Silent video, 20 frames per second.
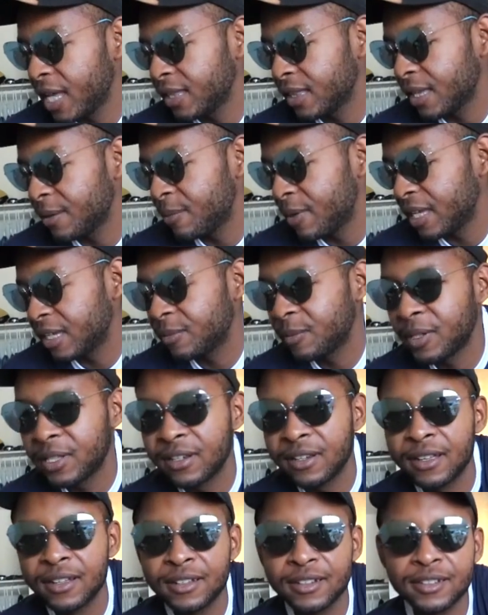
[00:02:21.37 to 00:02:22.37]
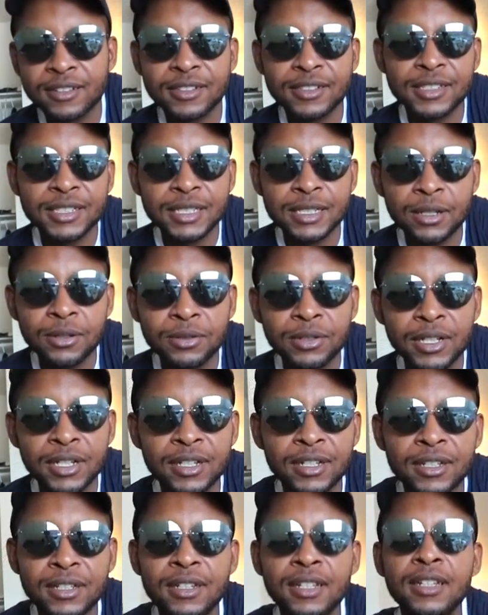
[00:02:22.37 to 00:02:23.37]
like they make me look so
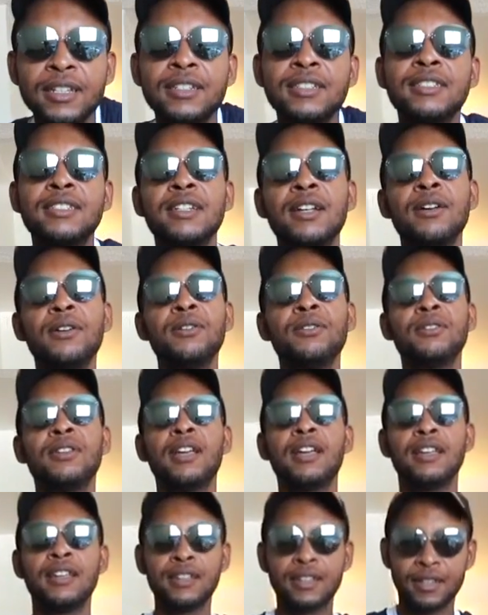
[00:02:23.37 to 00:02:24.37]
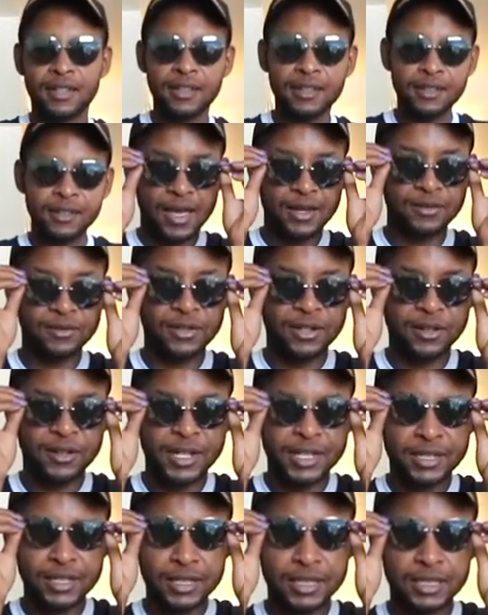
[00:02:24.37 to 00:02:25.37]
good and so like, I don't know,
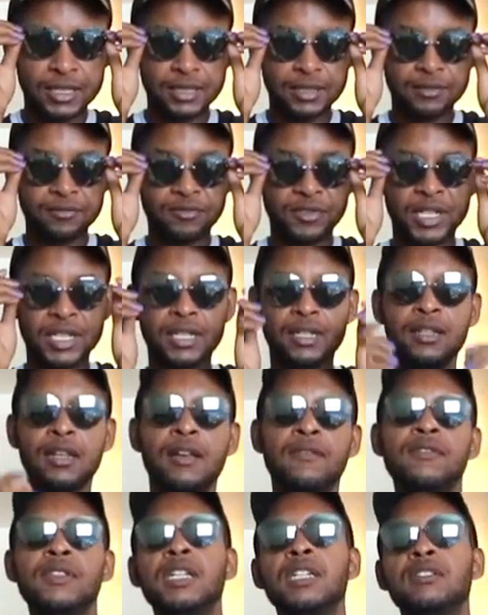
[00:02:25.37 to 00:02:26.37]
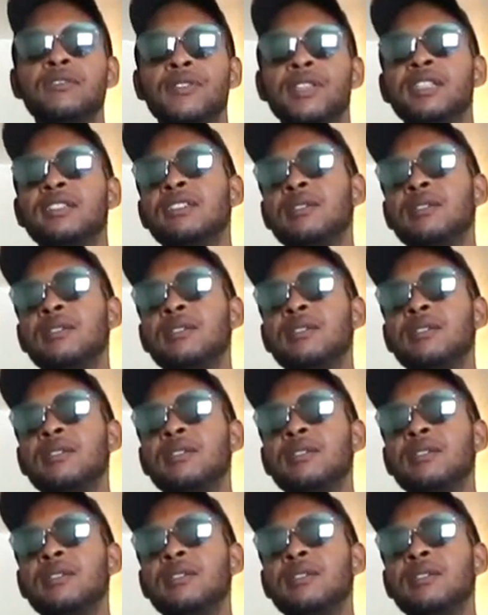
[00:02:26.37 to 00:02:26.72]
I just really love these for the